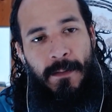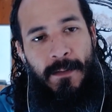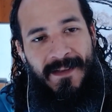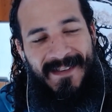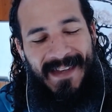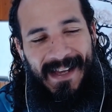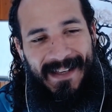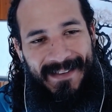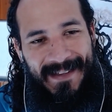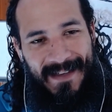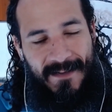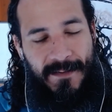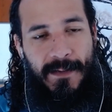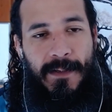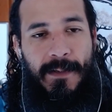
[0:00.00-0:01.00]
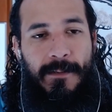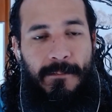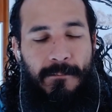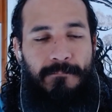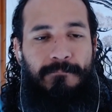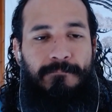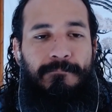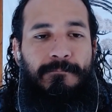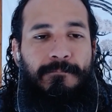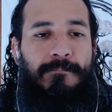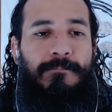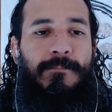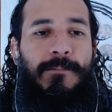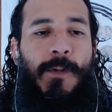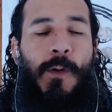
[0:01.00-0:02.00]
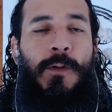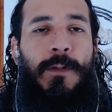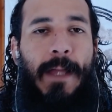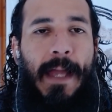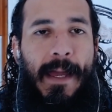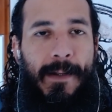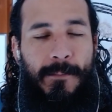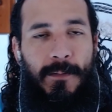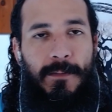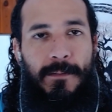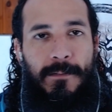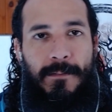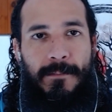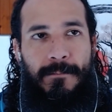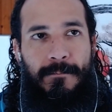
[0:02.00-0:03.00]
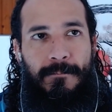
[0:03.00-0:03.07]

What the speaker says: Second density, all animals,